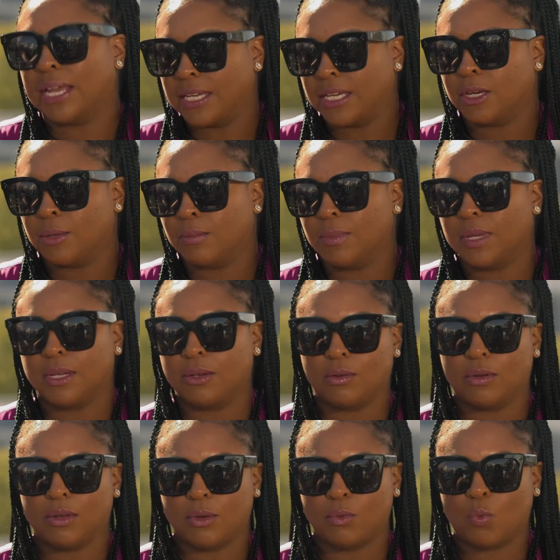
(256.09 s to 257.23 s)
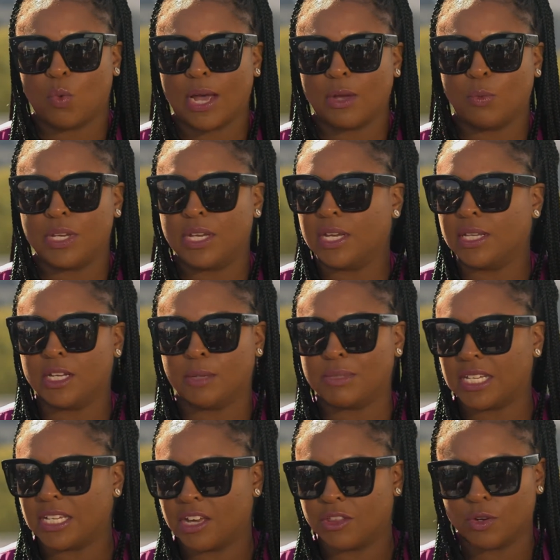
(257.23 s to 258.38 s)
am and why we ended up
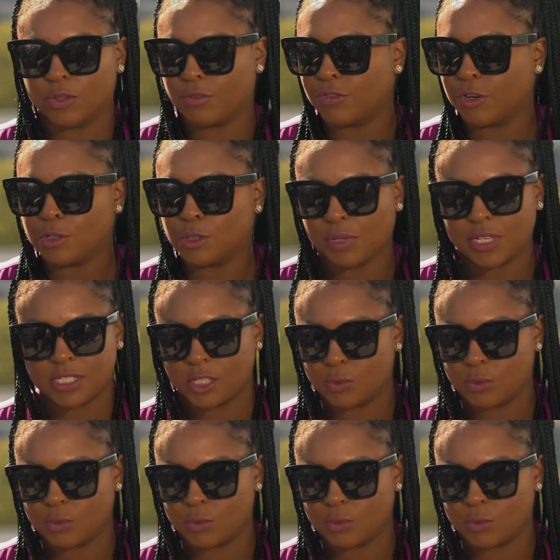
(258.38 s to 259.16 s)
together in the first place.